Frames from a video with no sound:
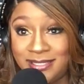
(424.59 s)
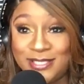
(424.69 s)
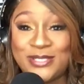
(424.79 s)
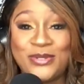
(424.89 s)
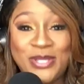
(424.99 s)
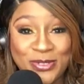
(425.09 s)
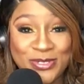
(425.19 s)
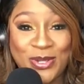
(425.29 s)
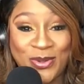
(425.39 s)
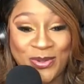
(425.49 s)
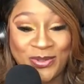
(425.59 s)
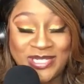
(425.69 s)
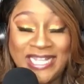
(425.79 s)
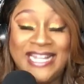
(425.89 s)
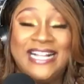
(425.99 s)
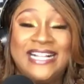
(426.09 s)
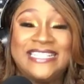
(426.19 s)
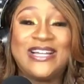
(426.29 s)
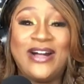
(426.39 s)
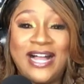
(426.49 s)
He's two years old,
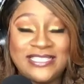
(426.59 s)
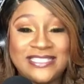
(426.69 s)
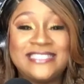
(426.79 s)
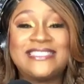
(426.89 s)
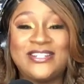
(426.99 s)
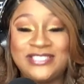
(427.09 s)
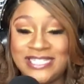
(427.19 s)
so uh, so uh-huh.